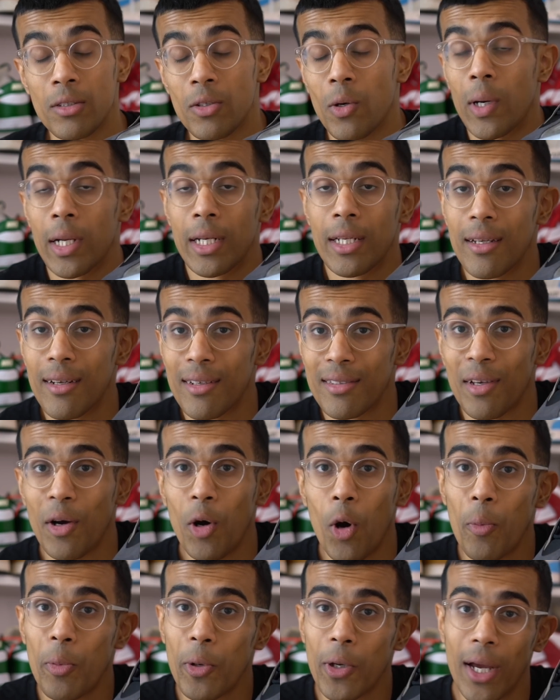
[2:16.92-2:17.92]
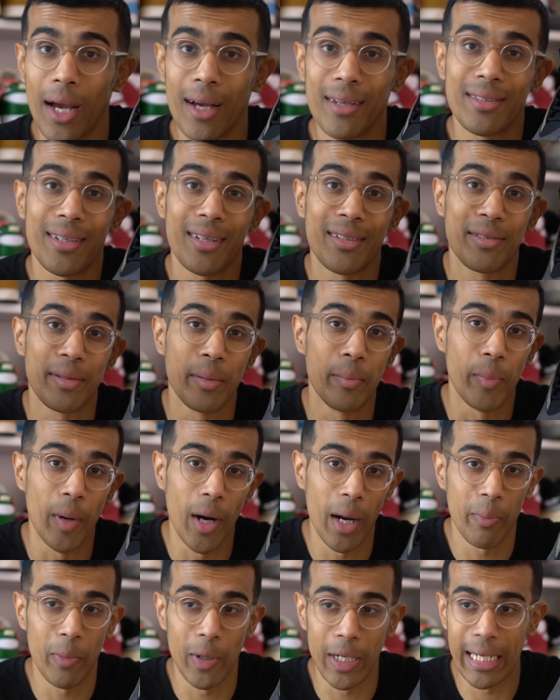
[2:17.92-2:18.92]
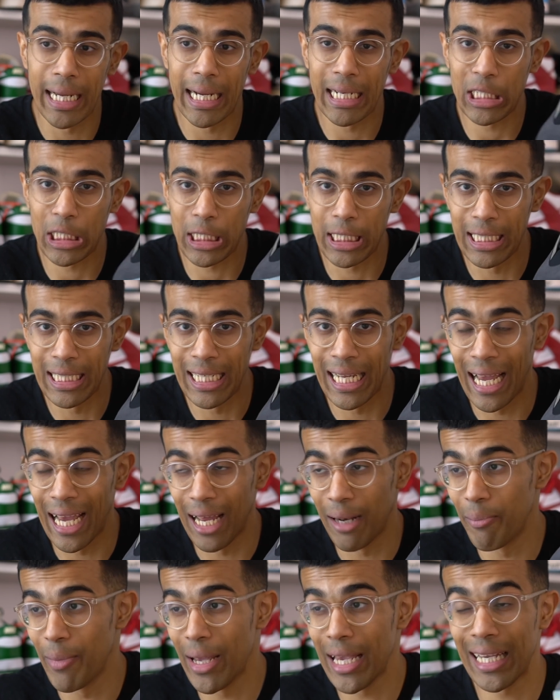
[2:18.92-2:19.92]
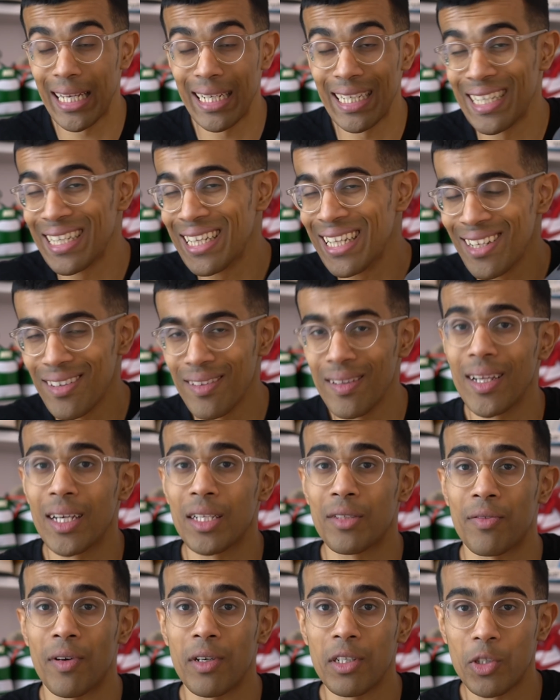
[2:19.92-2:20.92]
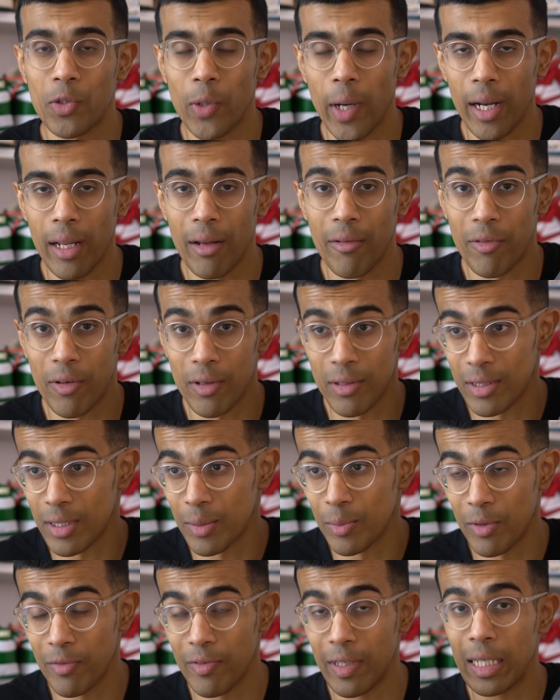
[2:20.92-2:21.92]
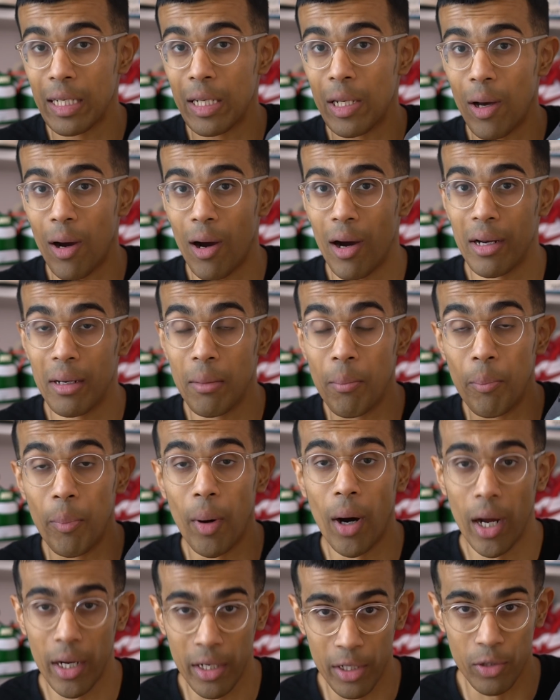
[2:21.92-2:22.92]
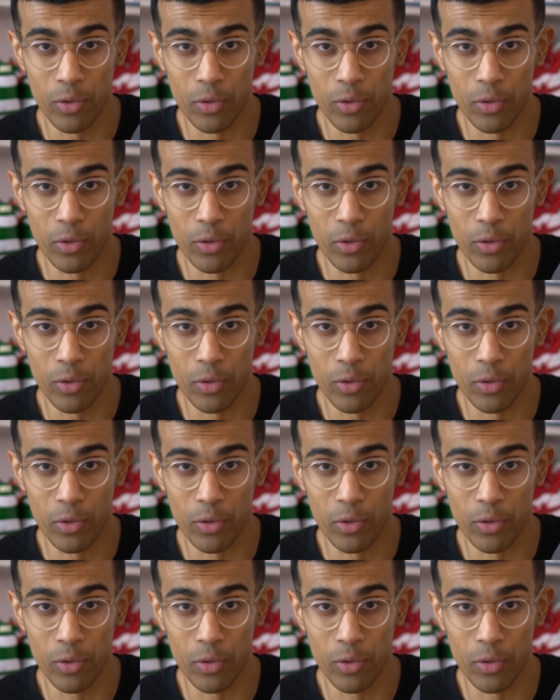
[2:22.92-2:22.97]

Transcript: So ADIDAS, I hope you guys get some bot protection and make it a little less frustrating for some of the non-bot